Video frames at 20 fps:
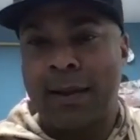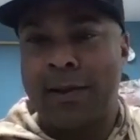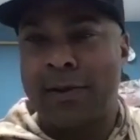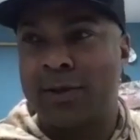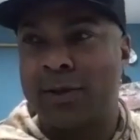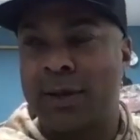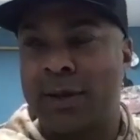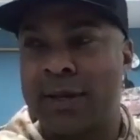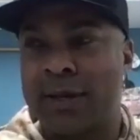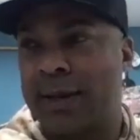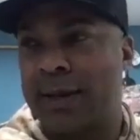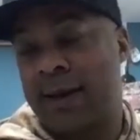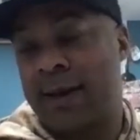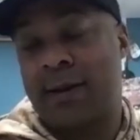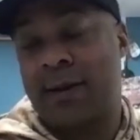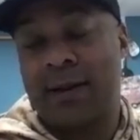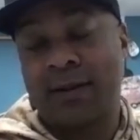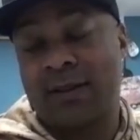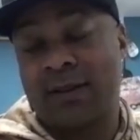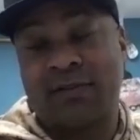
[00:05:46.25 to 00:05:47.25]
So I don't
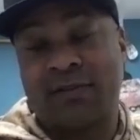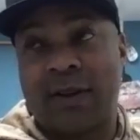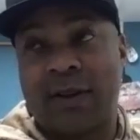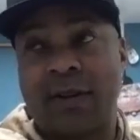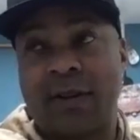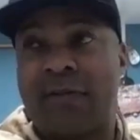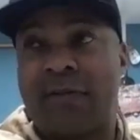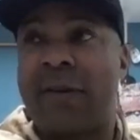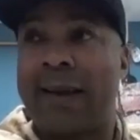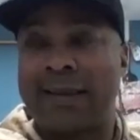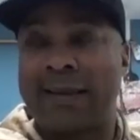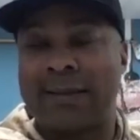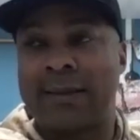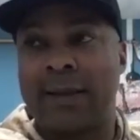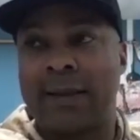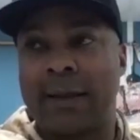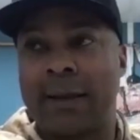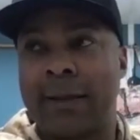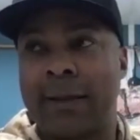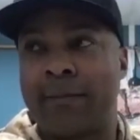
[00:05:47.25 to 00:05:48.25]
know, I just found it
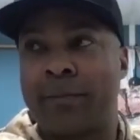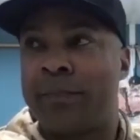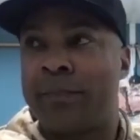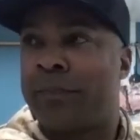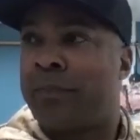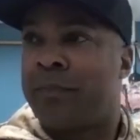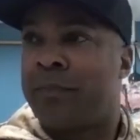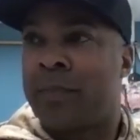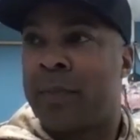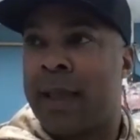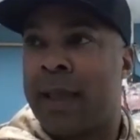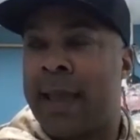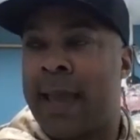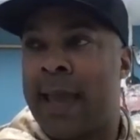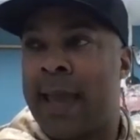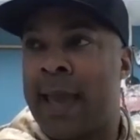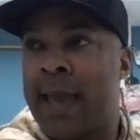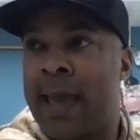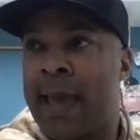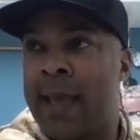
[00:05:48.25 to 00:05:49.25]
fascinating.
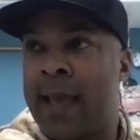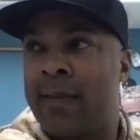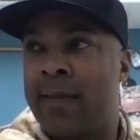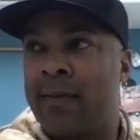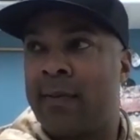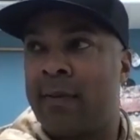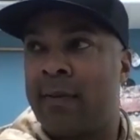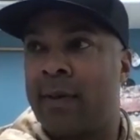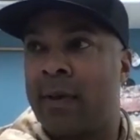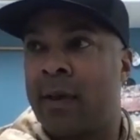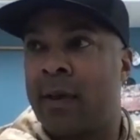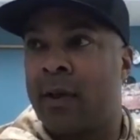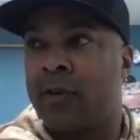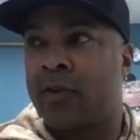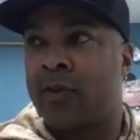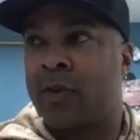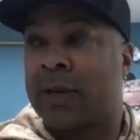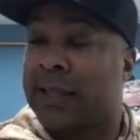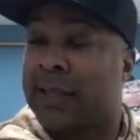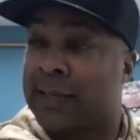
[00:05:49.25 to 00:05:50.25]
And
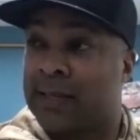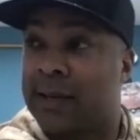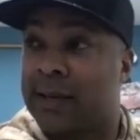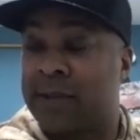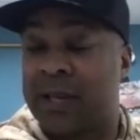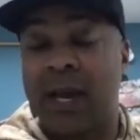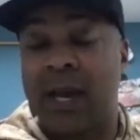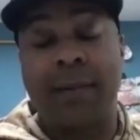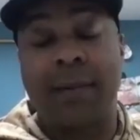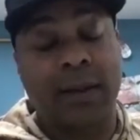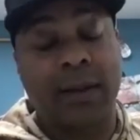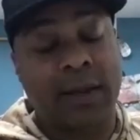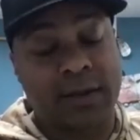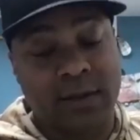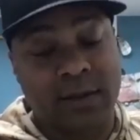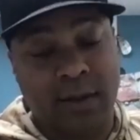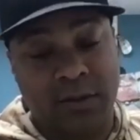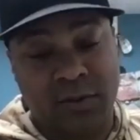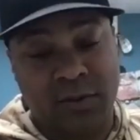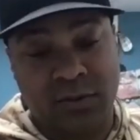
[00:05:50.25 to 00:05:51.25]
so at that same time,
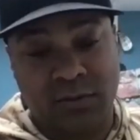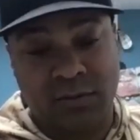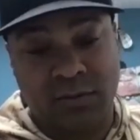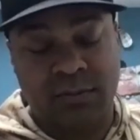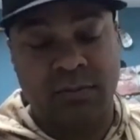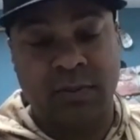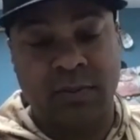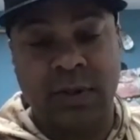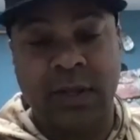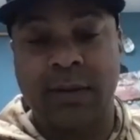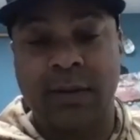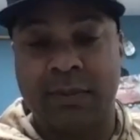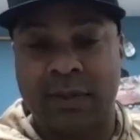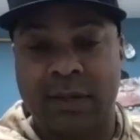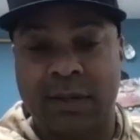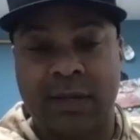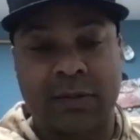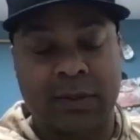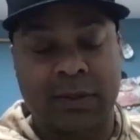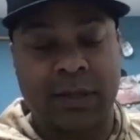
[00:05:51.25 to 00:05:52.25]
I was really
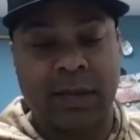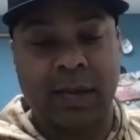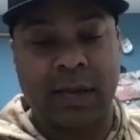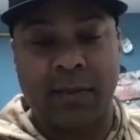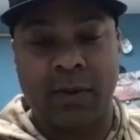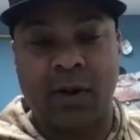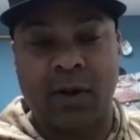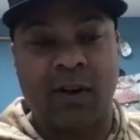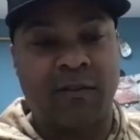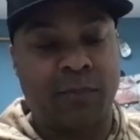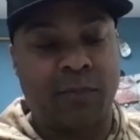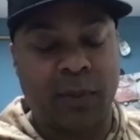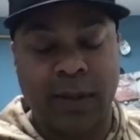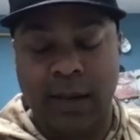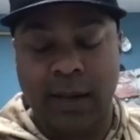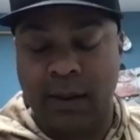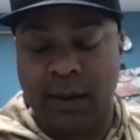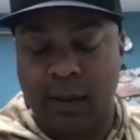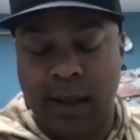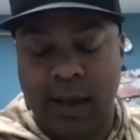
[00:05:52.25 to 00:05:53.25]
obsessed with the game of golf,
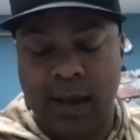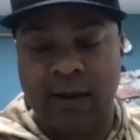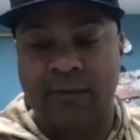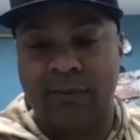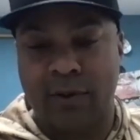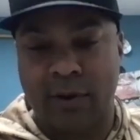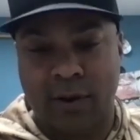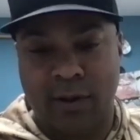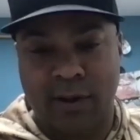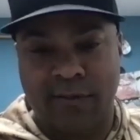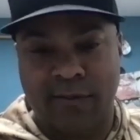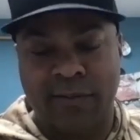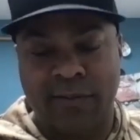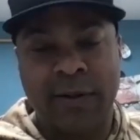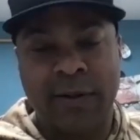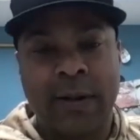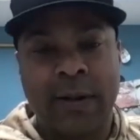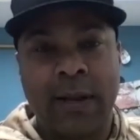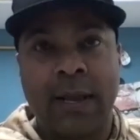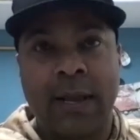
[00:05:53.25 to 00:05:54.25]
playing a lot of golf.
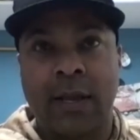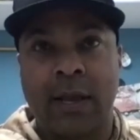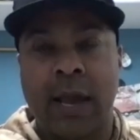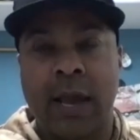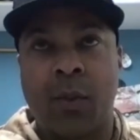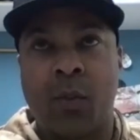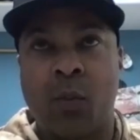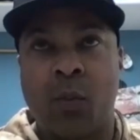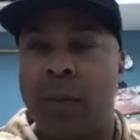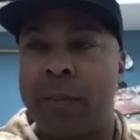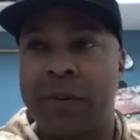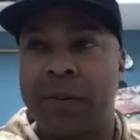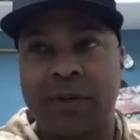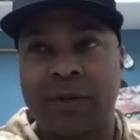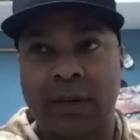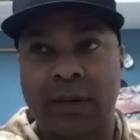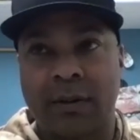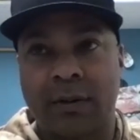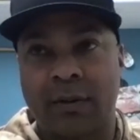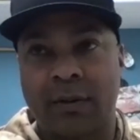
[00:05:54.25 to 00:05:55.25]
And one
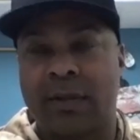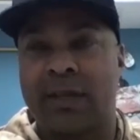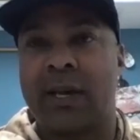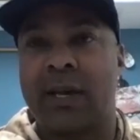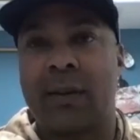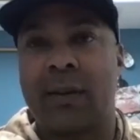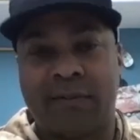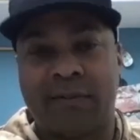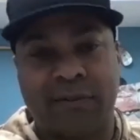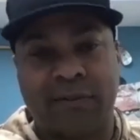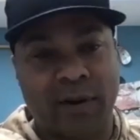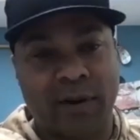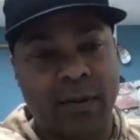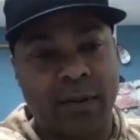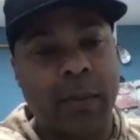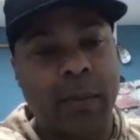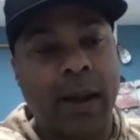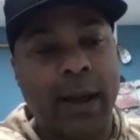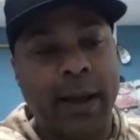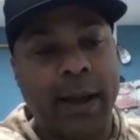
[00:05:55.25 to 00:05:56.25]
particular time, a friend of
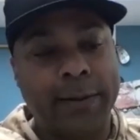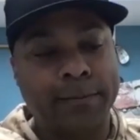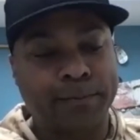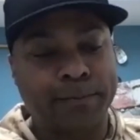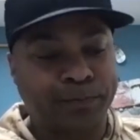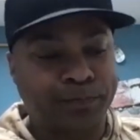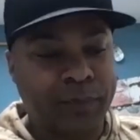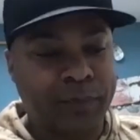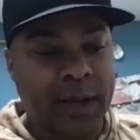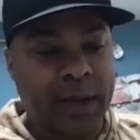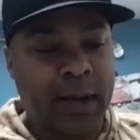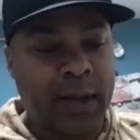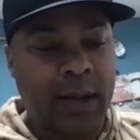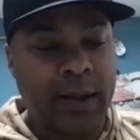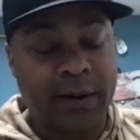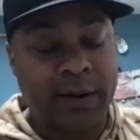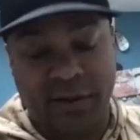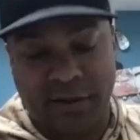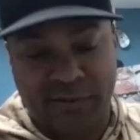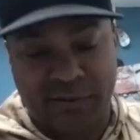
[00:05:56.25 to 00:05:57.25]
mine,
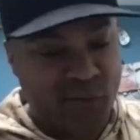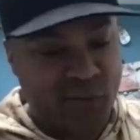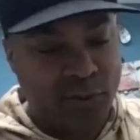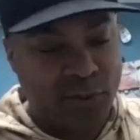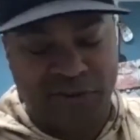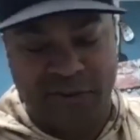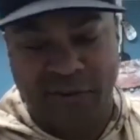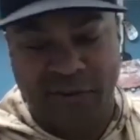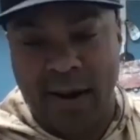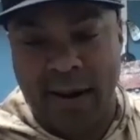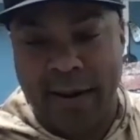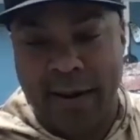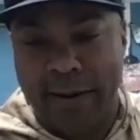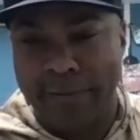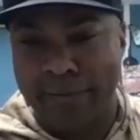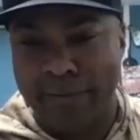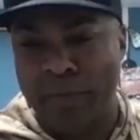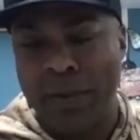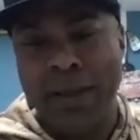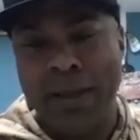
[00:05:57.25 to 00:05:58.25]
another former friar,
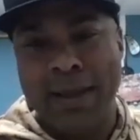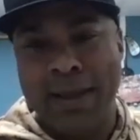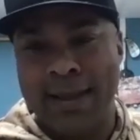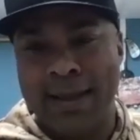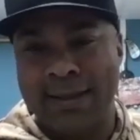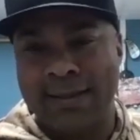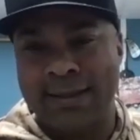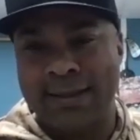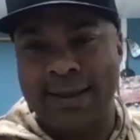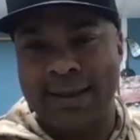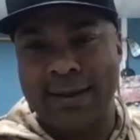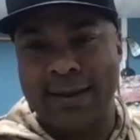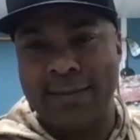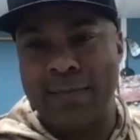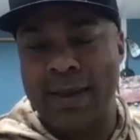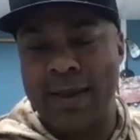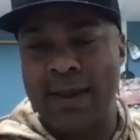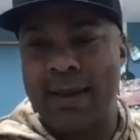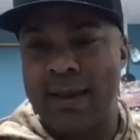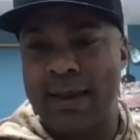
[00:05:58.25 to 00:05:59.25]
he said to
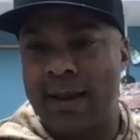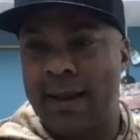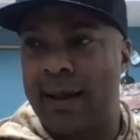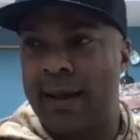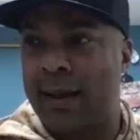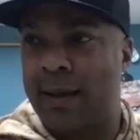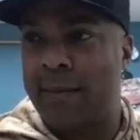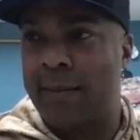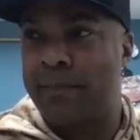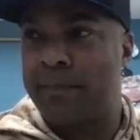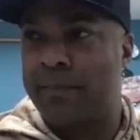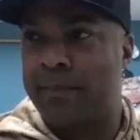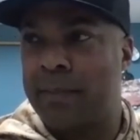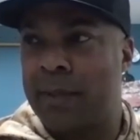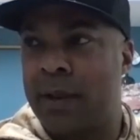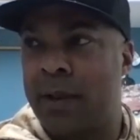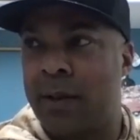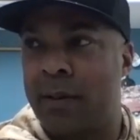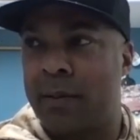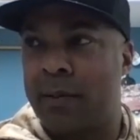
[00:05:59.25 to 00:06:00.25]
me,
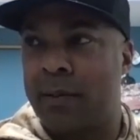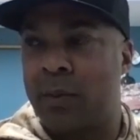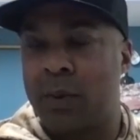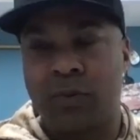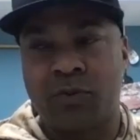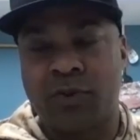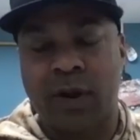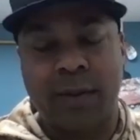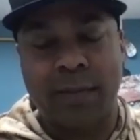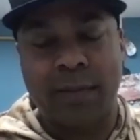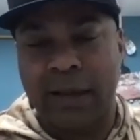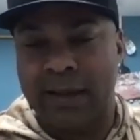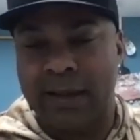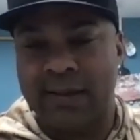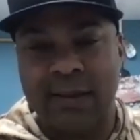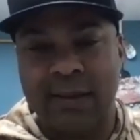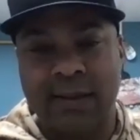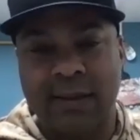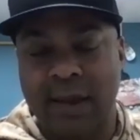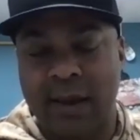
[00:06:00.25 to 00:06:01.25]
we were trying to make a
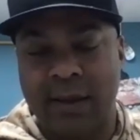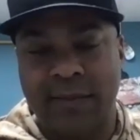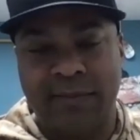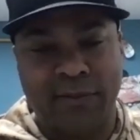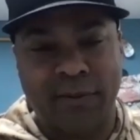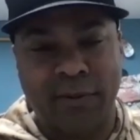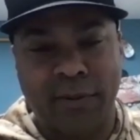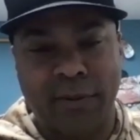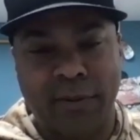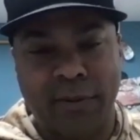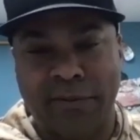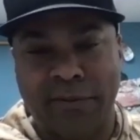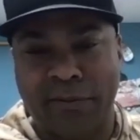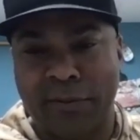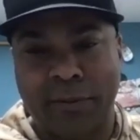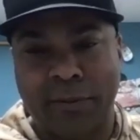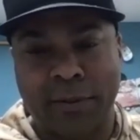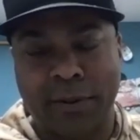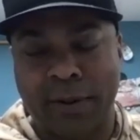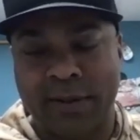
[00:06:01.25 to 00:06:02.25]
tee time
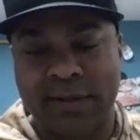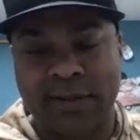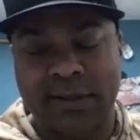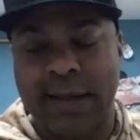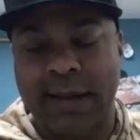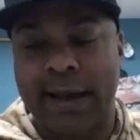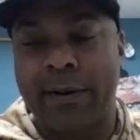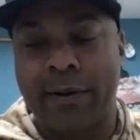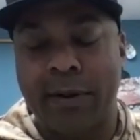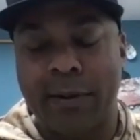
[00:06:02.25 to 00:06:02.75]
for a Saturday